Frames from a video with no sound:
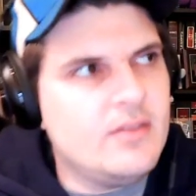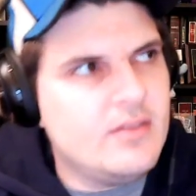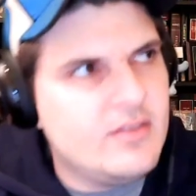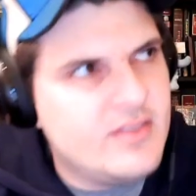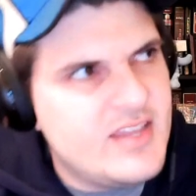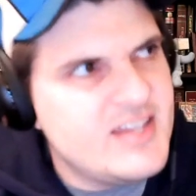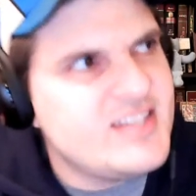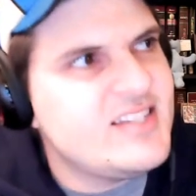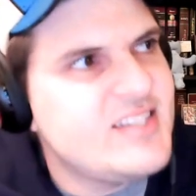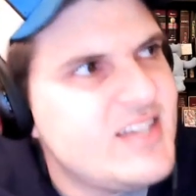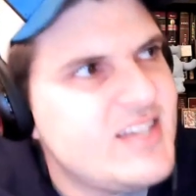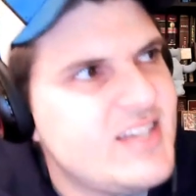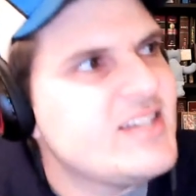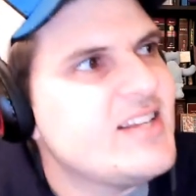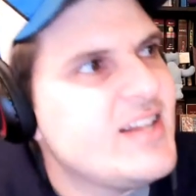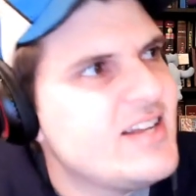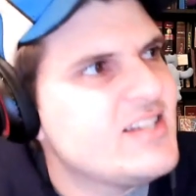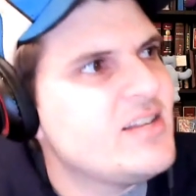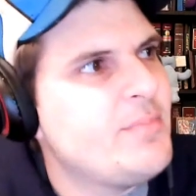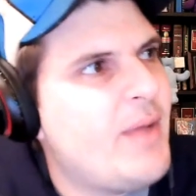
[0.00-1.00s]
This
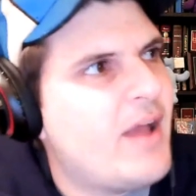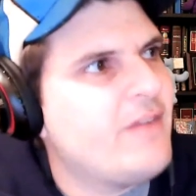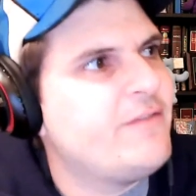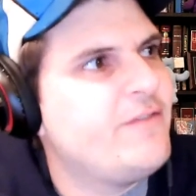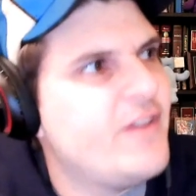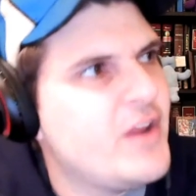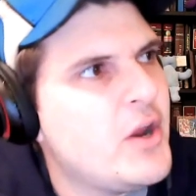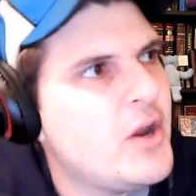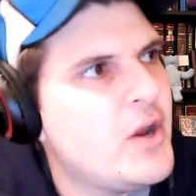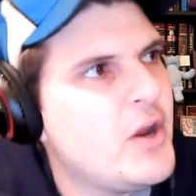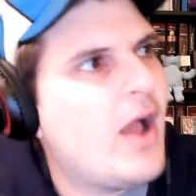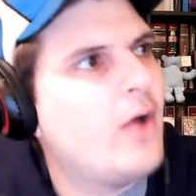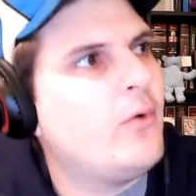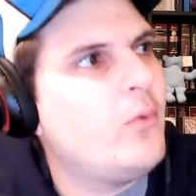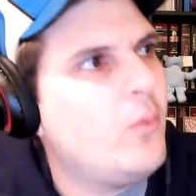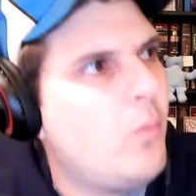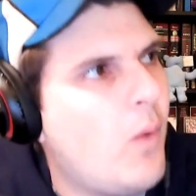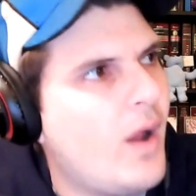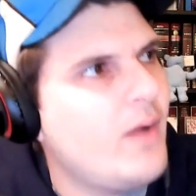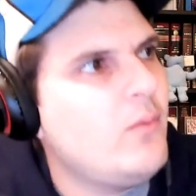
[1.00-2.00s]
season is about figuring out
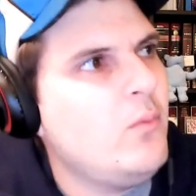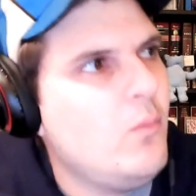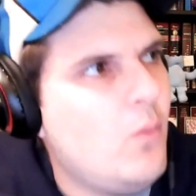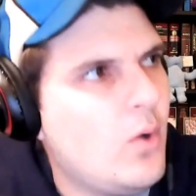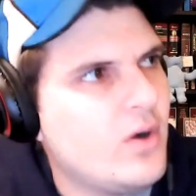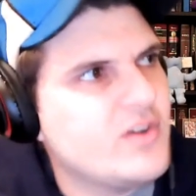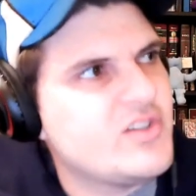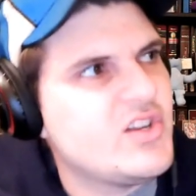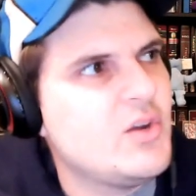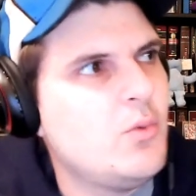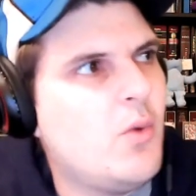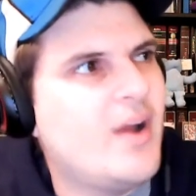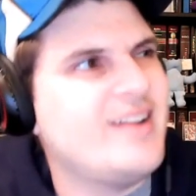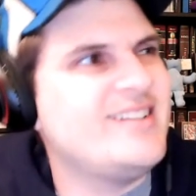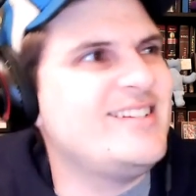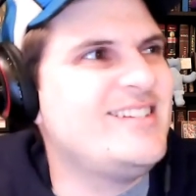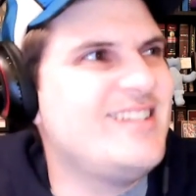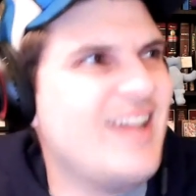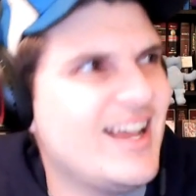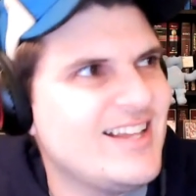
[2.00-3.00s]
what works and
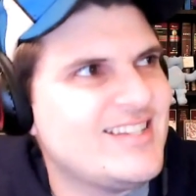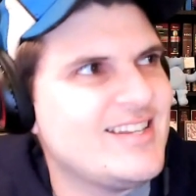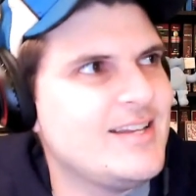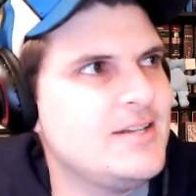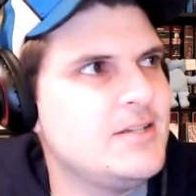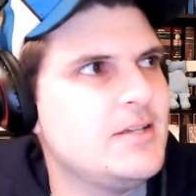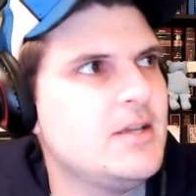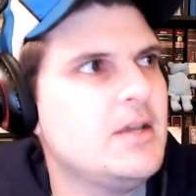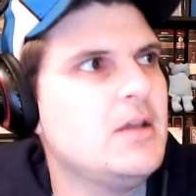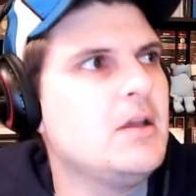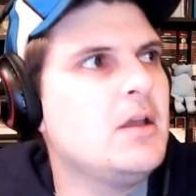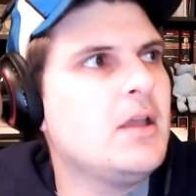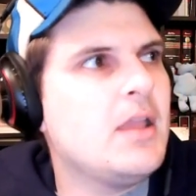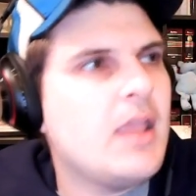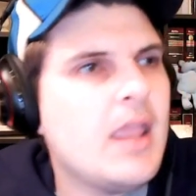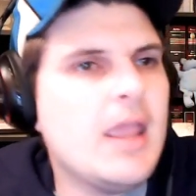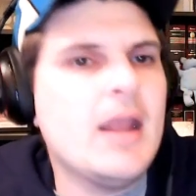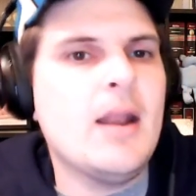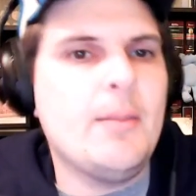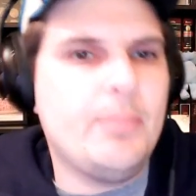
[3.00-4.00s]
what doesn't
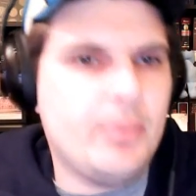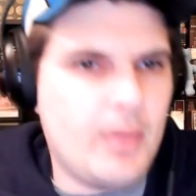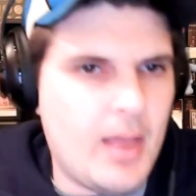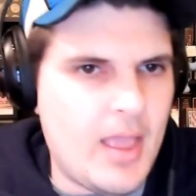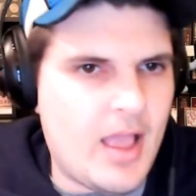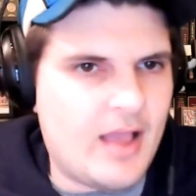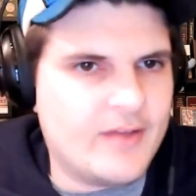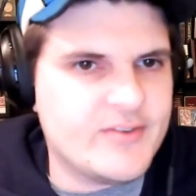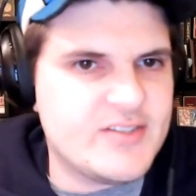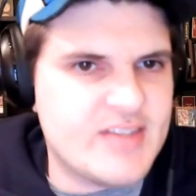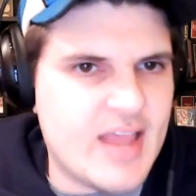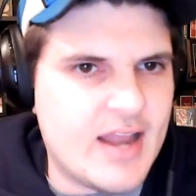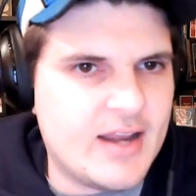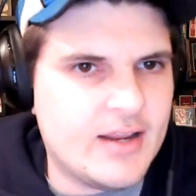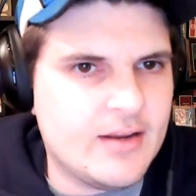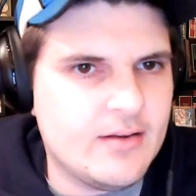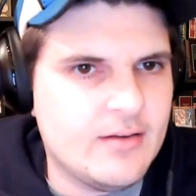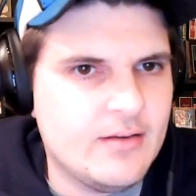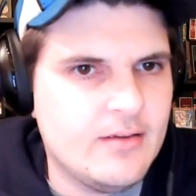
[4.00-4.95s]
in a playoff setting.